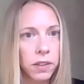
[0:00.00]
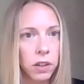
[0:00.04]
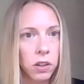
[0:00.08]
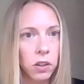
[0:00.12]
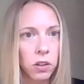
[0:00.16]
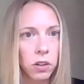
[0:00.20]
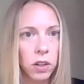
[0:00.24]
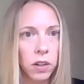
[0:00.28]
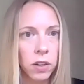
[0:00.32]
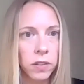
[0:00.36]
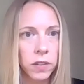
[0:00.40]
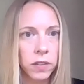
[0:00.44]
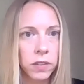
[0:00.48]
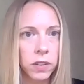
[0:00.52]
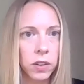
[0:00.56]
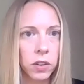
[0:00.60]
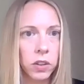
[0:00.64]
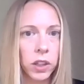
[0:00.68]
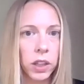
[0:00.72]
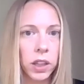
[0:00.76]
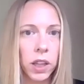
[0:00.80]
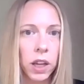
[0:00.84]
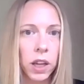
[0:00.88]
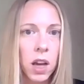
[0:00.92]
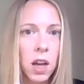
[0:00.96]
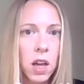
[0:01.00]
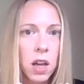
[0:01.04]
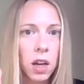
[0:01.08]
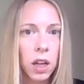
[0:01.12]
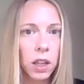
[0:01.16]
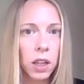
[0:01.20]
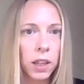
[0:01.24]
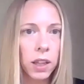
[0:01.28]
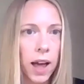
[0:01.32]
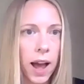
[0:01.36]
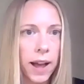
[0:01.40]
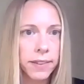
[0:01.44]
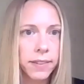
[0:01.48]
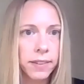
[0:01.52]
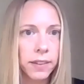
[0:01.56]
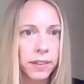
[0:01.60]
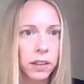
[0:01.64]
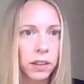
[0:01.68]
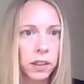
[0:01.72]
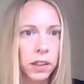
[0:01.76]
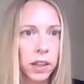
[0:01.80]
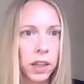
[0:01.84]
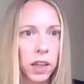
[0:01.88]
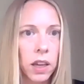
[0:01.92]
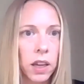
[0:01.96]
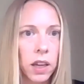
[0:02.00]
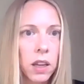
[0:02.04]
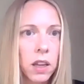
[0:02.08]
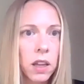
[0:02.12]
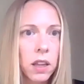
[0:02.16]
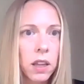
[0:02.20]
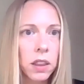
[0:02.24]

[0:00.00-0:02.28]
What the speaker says: that aren't necessarily like classically